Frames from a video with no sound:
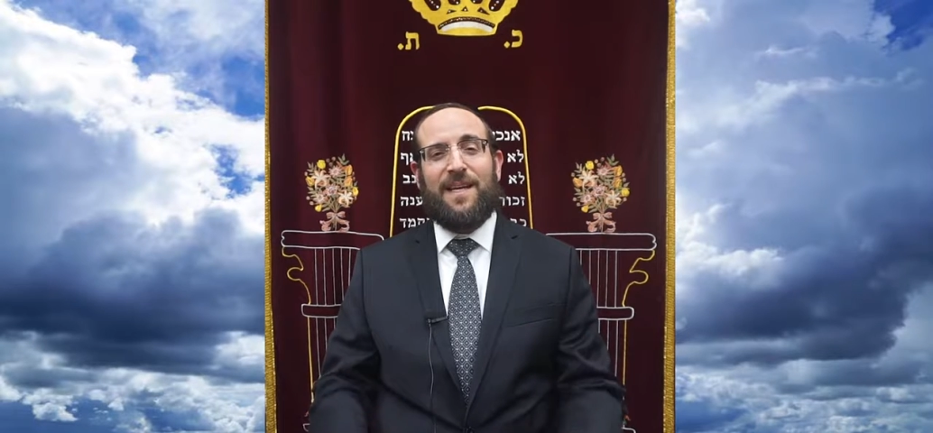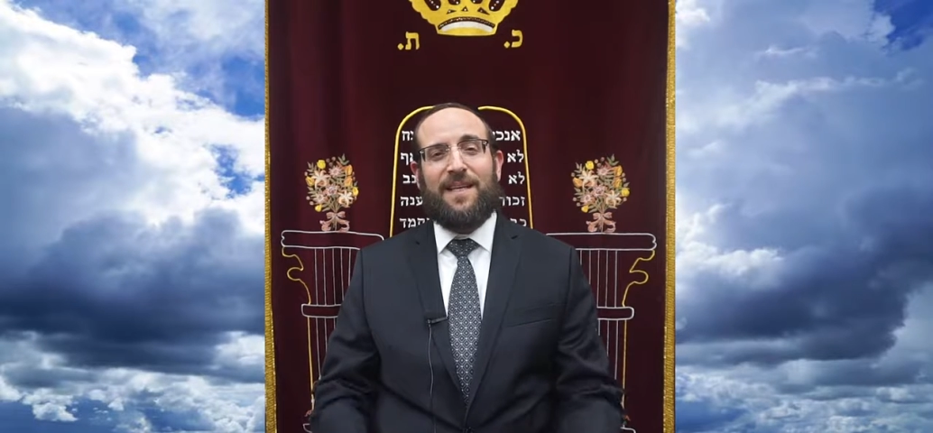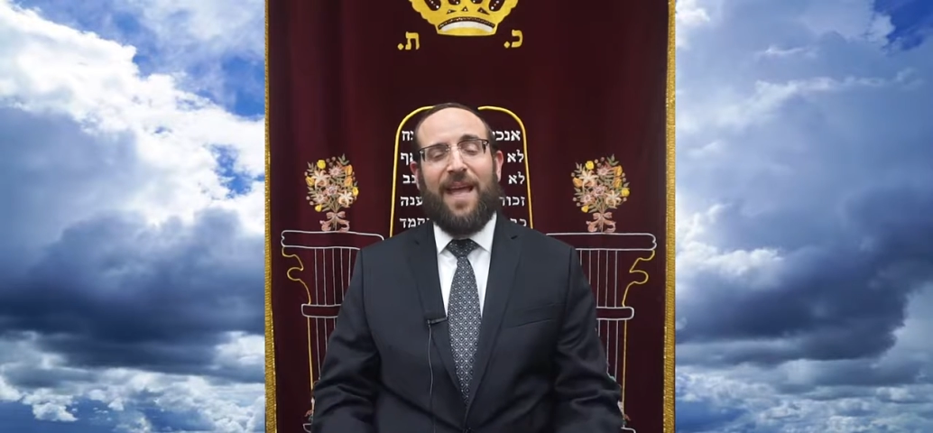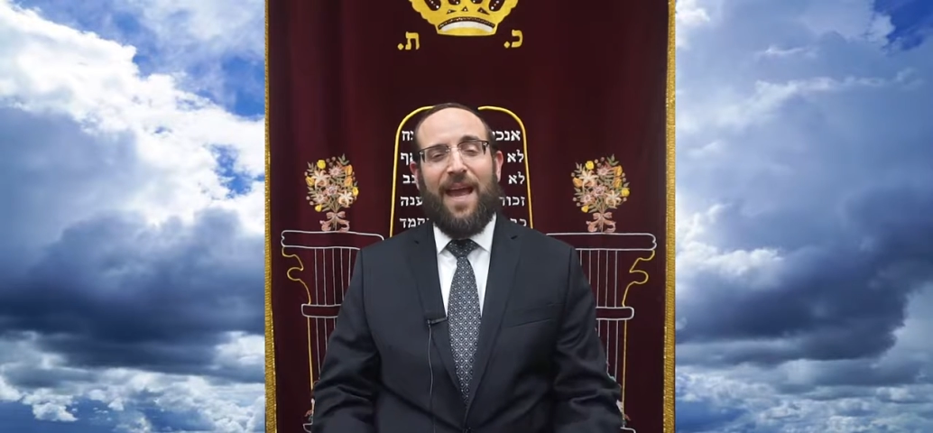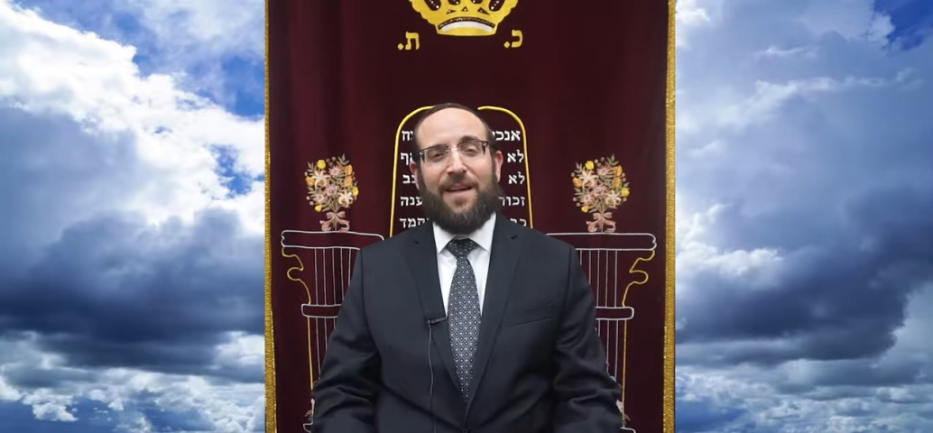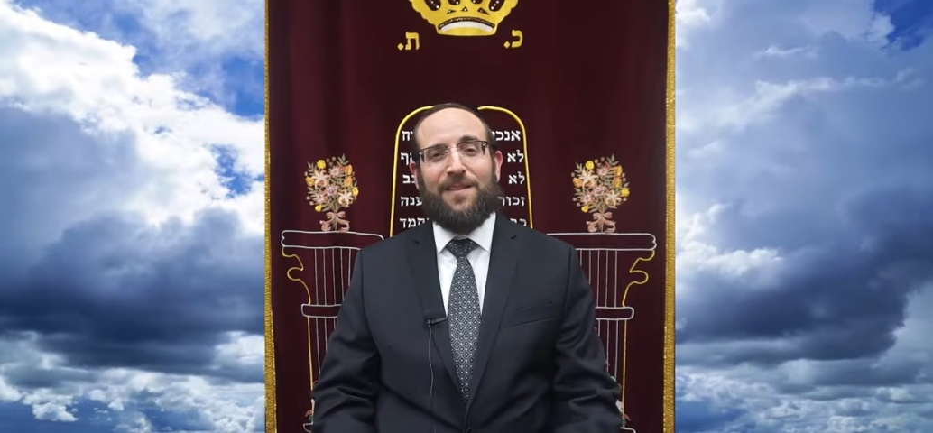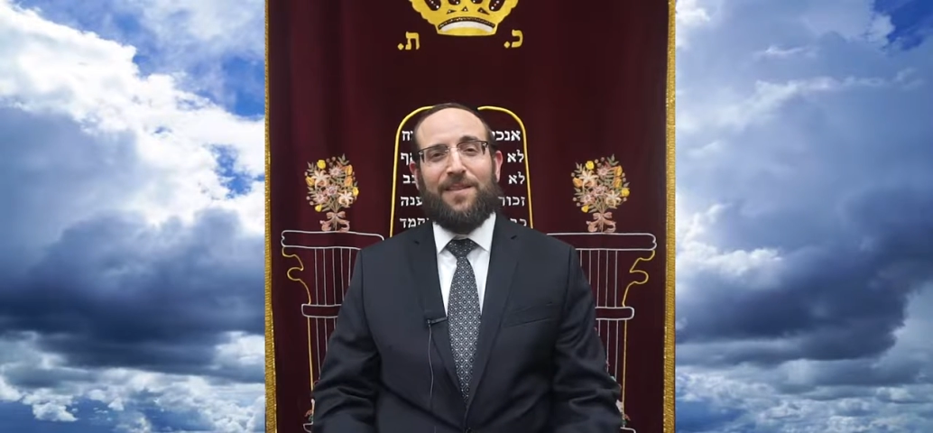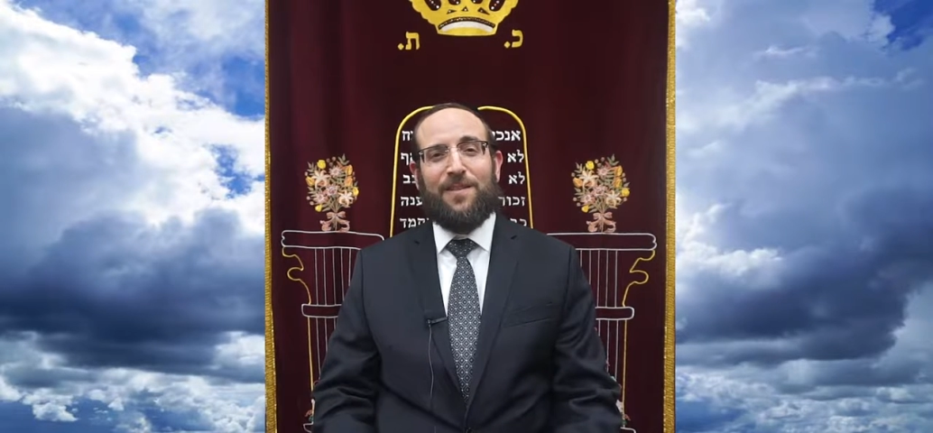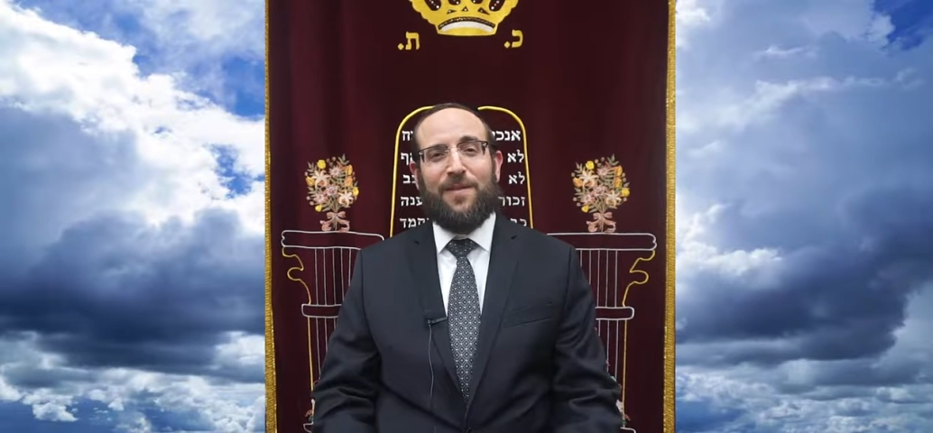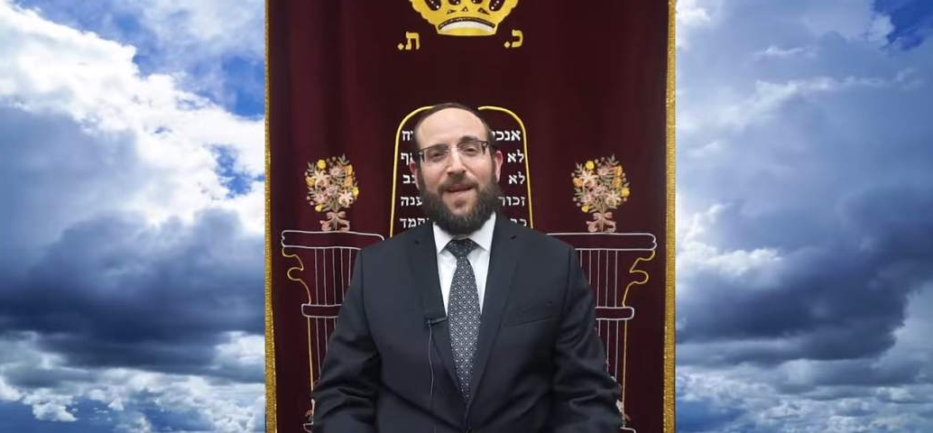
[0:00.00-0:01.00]
our
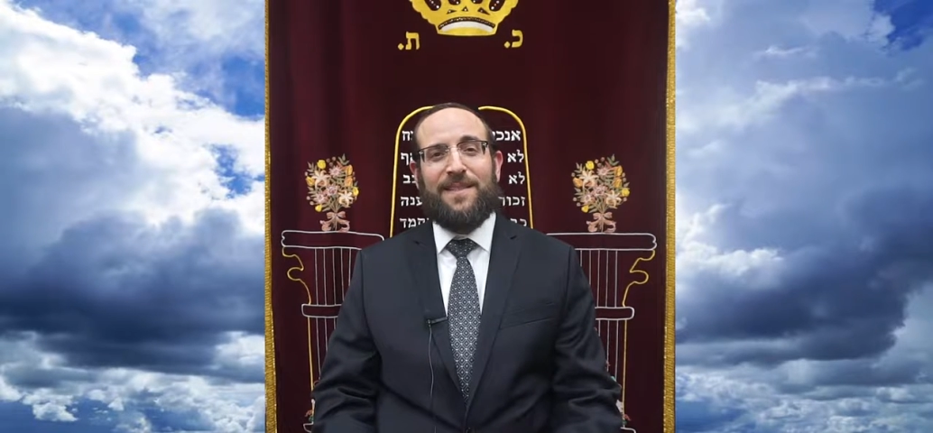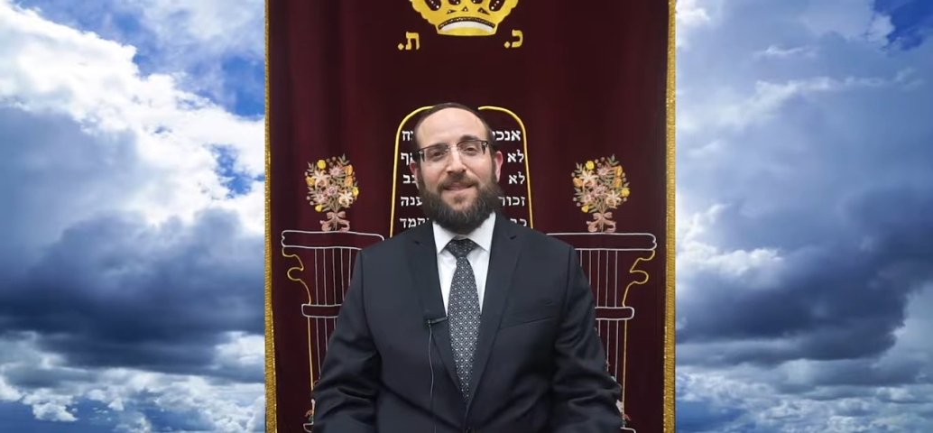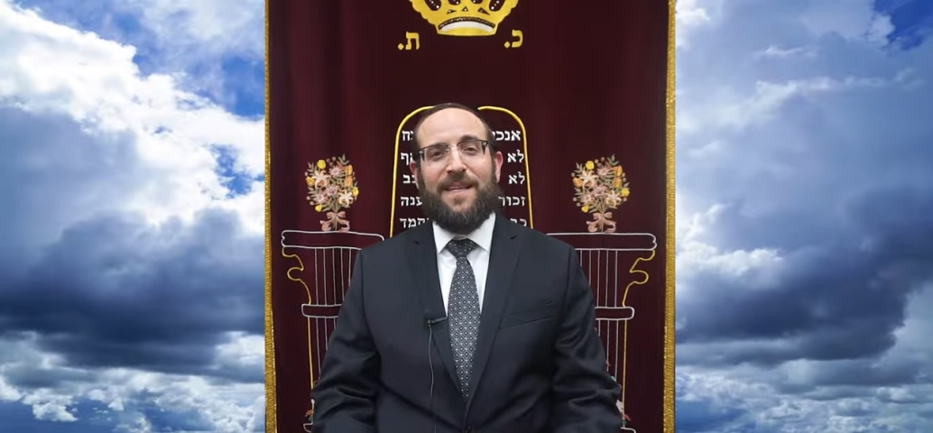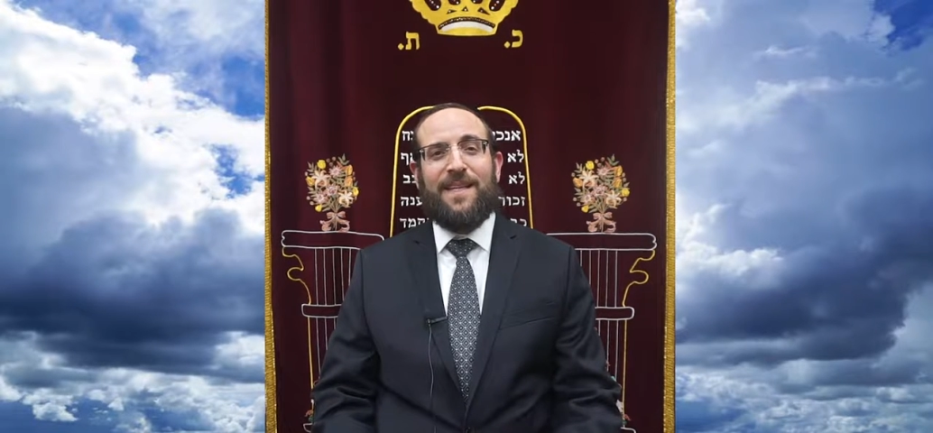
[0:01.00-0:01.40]
character traits,